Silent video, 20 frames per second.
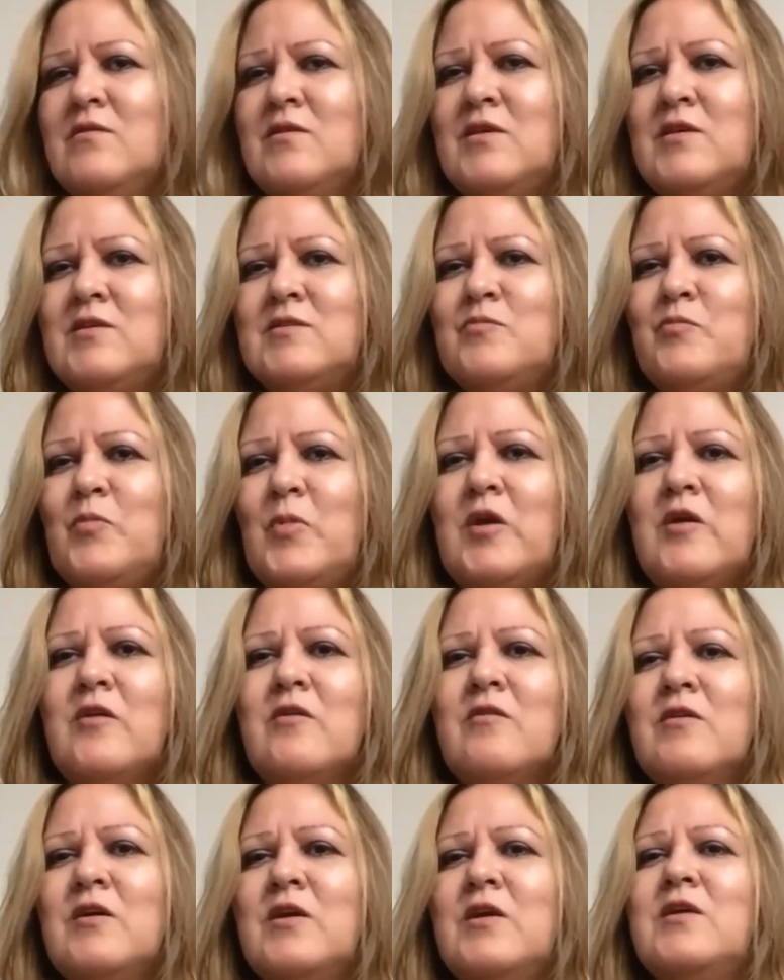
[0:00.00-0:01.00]
he's
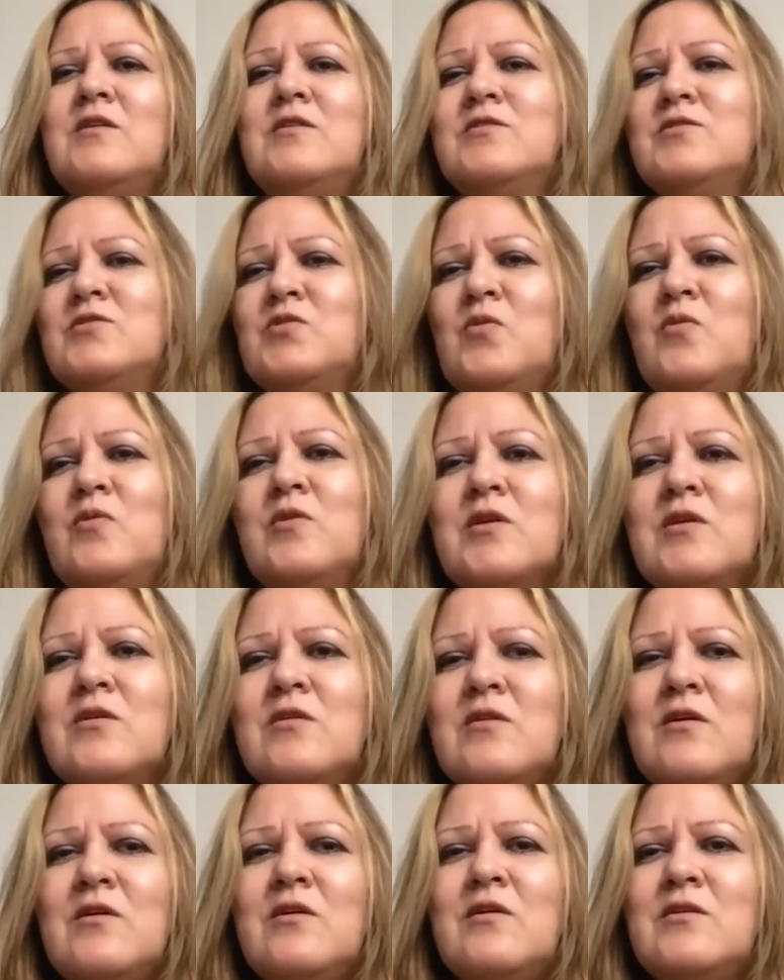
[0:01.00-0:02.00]
married, he's doing
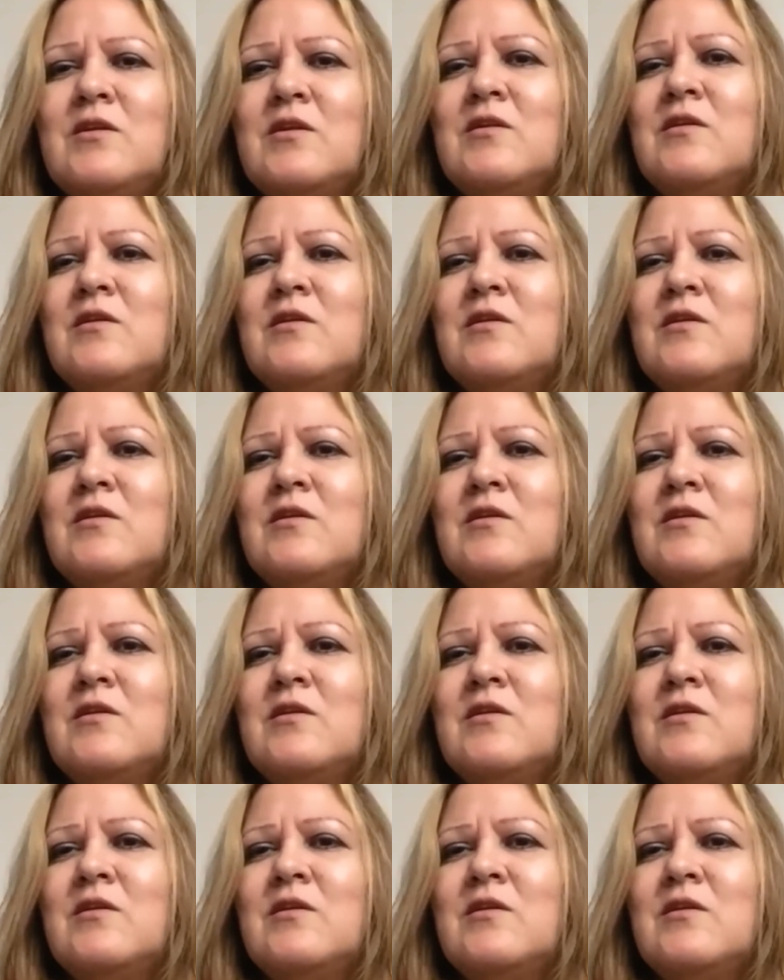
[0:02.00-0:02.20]
good,